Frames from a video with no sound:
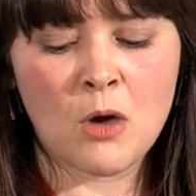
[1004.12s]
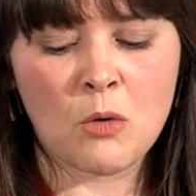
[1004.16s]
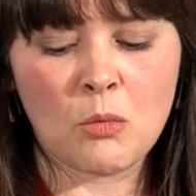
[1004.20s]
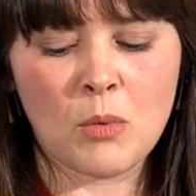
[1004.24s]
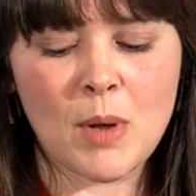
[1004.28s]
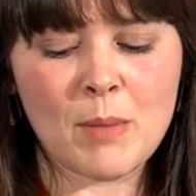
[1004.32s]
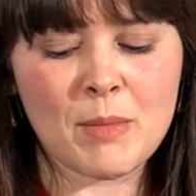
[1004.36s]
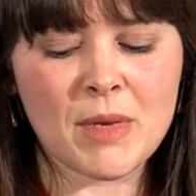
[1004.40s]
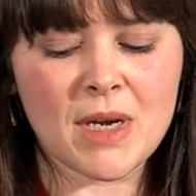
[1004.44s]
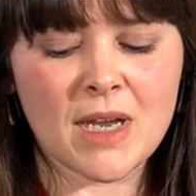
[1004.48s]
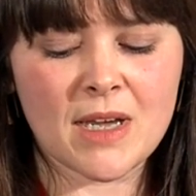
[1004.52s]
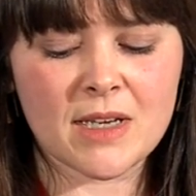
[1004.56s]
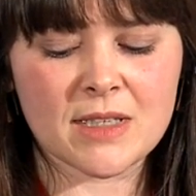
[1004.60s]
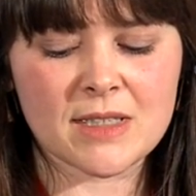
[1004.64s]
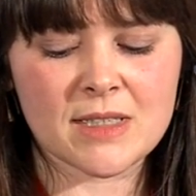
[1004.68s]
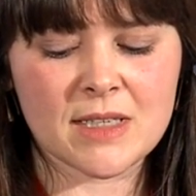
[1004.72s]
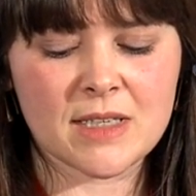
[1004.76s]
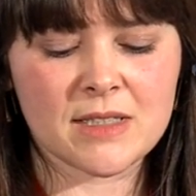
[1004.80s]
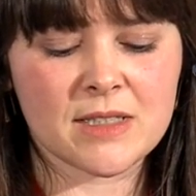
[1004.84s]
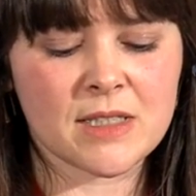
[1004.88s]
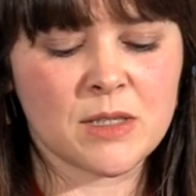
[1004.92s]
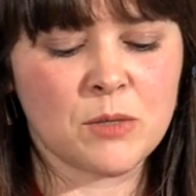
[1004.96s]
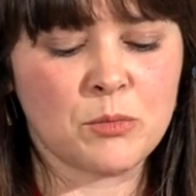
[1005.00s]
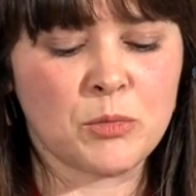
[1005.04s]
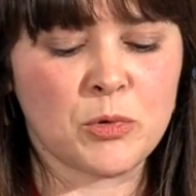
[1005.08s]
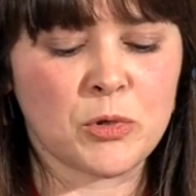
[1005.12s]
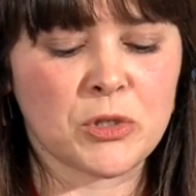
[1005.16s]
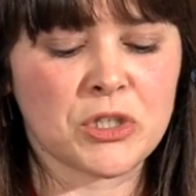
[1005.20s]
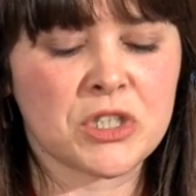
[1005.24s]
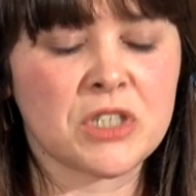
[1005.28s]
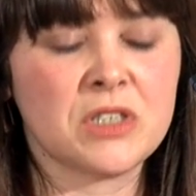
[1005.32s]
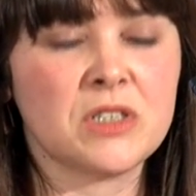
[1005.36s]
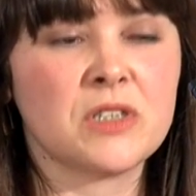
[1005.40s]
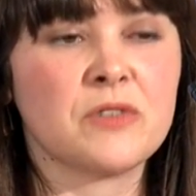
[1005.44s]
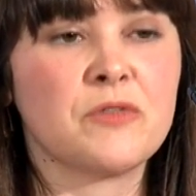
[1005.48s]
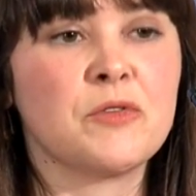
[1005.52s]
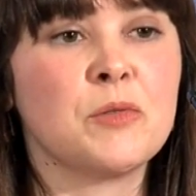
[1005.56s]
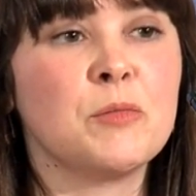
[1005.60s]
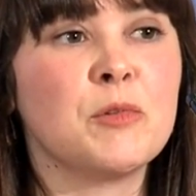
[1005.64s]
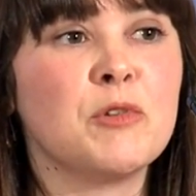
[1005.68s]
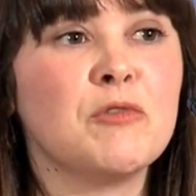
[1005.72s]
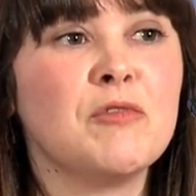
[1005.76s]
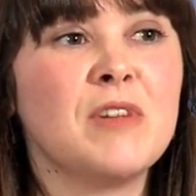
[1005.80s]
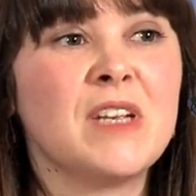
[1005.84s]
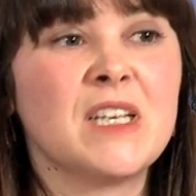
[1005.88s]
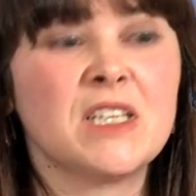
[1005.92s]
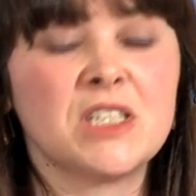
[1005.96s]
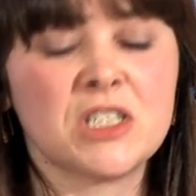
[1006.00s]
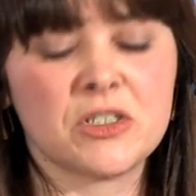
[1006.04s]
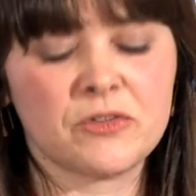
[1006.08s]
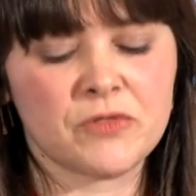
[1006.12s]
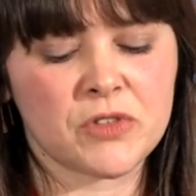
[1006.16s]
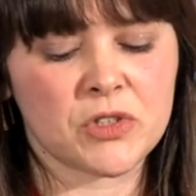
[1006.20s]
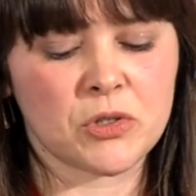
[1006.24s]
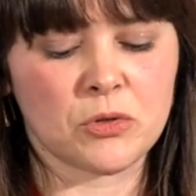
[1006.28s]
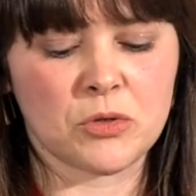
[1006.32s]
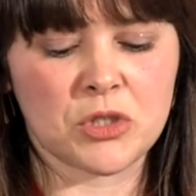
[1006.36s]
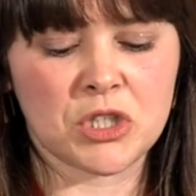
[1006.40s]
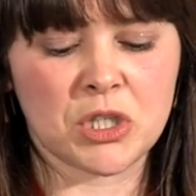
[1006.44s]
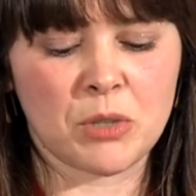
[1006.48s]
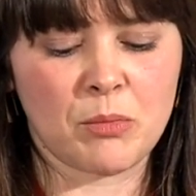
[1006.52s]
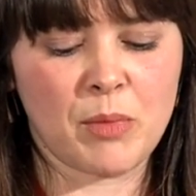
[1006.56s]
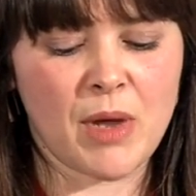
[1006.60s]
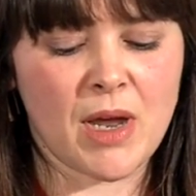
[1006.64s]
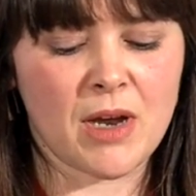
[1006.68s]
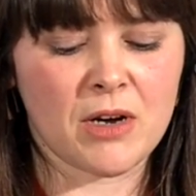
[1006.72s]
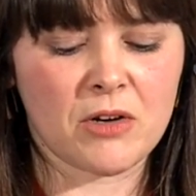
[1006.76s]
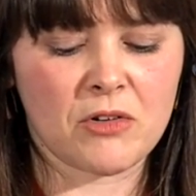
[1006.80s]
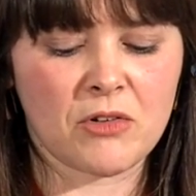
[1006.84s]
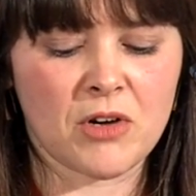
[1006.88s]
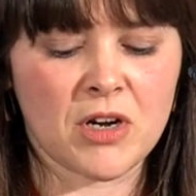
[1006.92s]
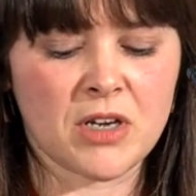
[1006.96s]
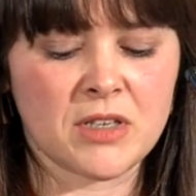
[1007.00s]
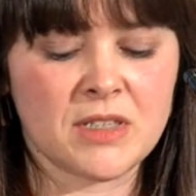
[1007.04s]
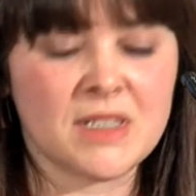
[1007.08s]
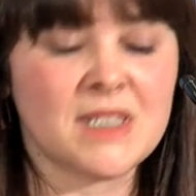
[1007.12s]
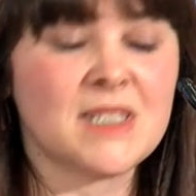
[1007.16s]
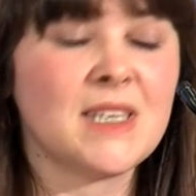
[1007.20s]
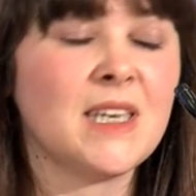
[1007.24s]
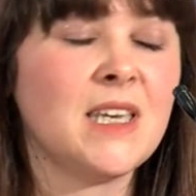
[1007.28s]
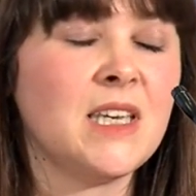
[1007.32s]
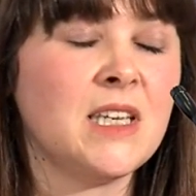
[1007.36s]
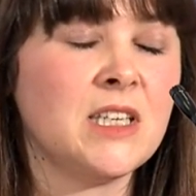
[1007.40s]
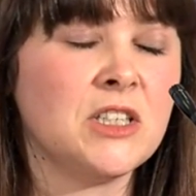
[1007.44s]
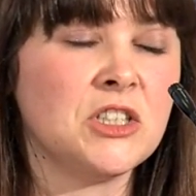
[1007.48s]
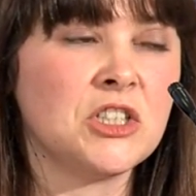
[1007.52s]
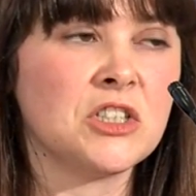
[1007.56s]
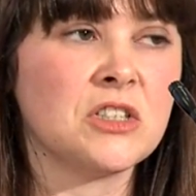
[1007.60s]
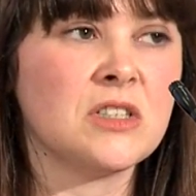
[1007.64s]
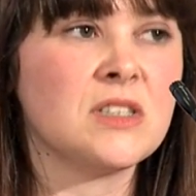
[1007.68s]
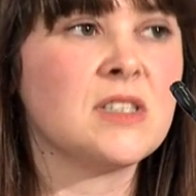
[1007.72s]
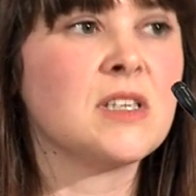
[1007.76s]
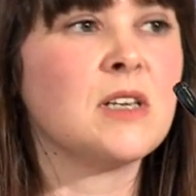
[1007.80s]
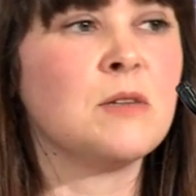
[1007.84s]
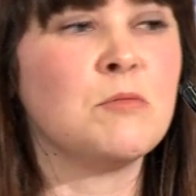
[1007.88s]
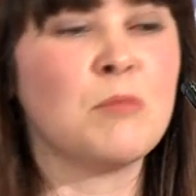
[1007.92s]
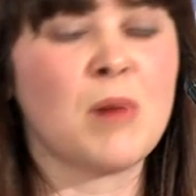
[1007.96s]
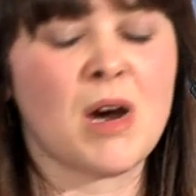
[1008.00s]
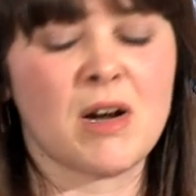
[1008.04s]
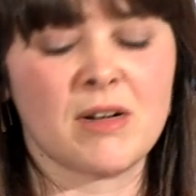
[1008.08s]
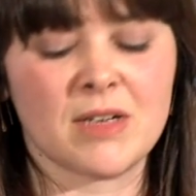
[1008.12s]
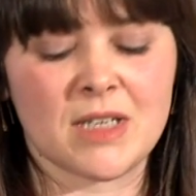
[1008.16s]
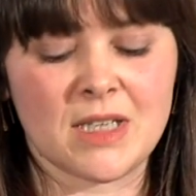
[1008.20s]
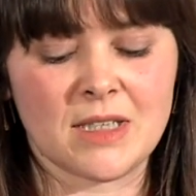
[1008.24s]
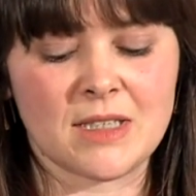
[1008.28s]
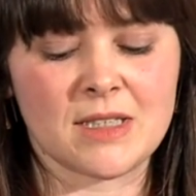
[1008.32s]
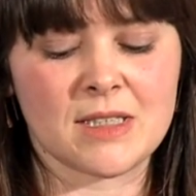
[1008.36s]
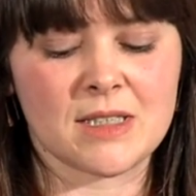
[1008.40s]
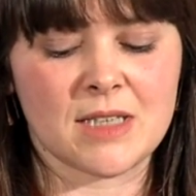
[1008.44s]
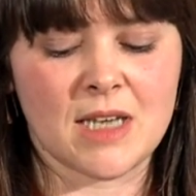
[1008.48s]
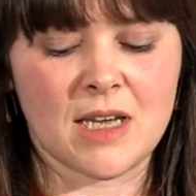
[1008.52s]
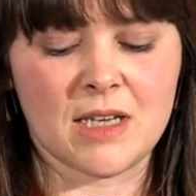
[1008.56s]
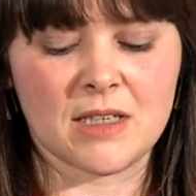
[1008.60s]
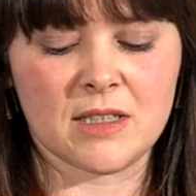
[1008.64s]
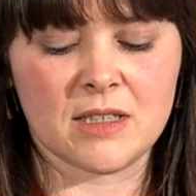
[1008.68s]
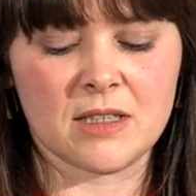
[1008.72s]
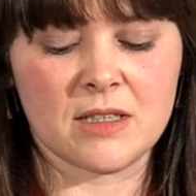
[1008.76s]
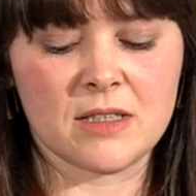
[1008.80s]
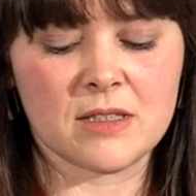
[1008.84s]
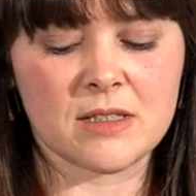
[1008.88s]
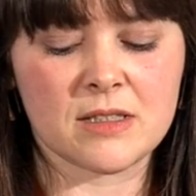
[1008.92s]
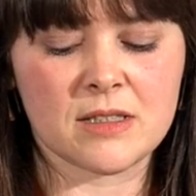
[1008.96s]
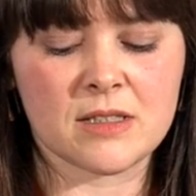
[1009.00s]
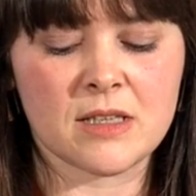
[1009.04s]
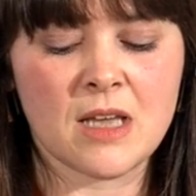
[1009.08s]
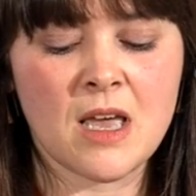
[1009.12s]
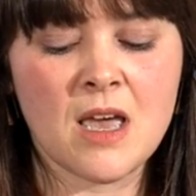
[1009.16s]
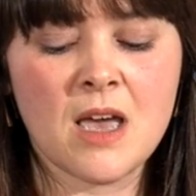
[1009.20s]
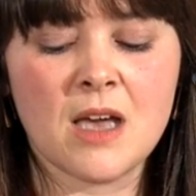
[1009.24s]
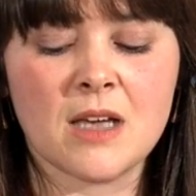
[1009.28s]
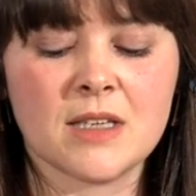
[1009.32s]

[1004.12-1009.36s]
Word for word: Women accessing abortions are from a range of social backgrounds, ages, and marital status,